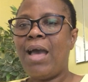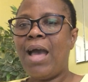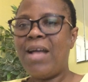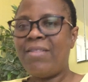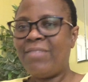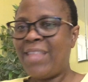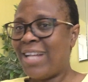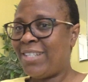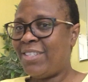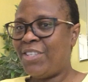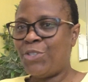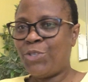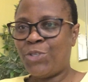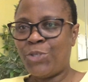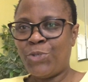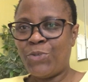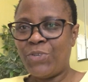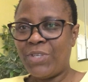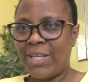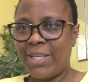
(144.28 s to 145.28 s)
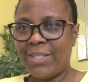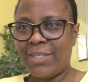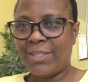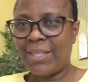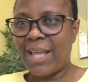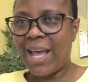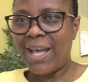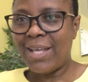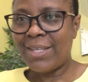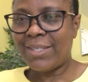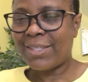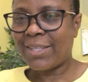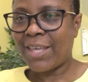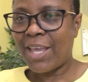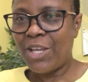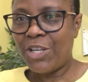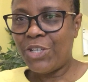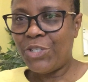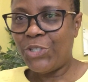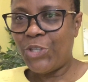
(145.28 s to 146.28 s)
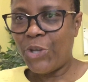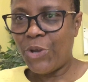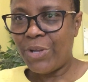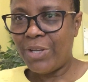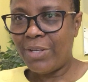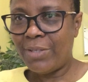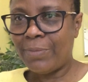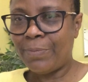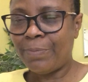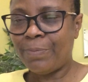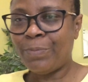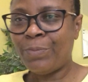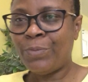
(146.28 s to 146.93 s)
And that is today's task done.